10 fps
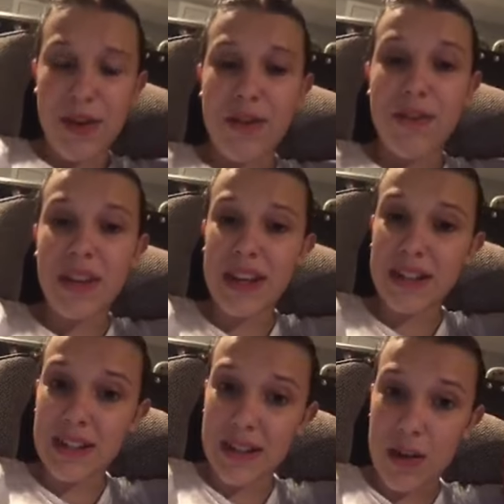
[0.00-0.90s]
Feet
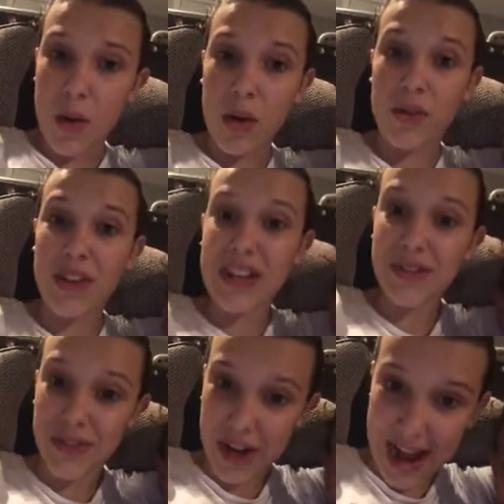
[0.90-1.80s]
or feet for
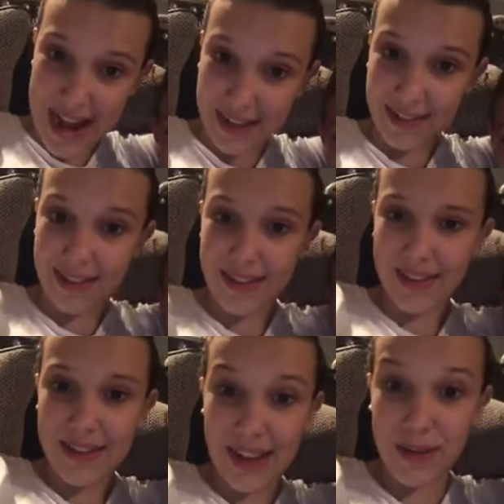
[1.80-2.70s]
hands?
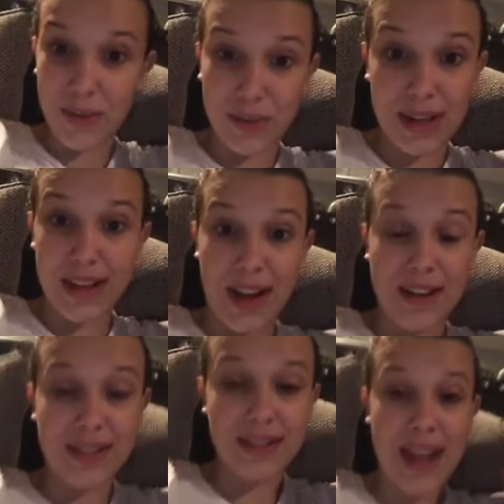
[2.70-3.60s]
That's really hard to
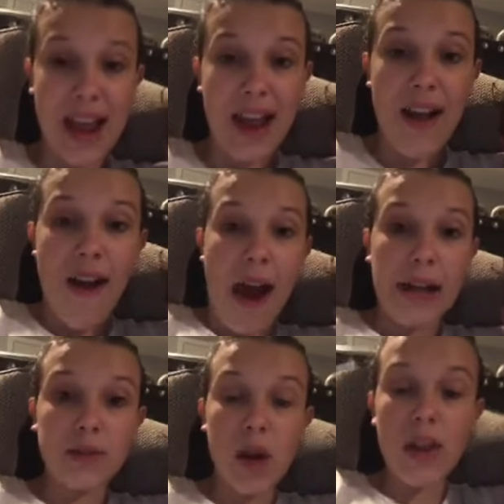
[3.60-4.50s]
say. I'd
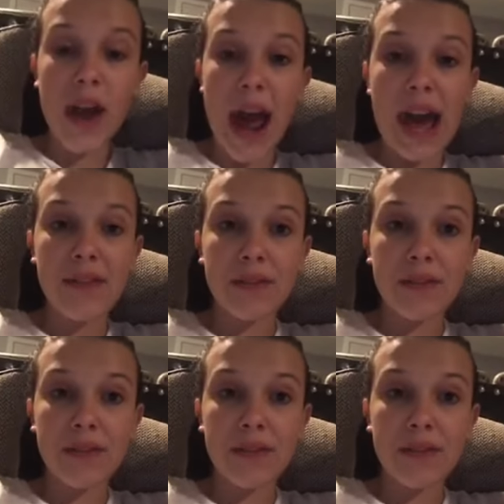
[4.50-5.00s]
rather have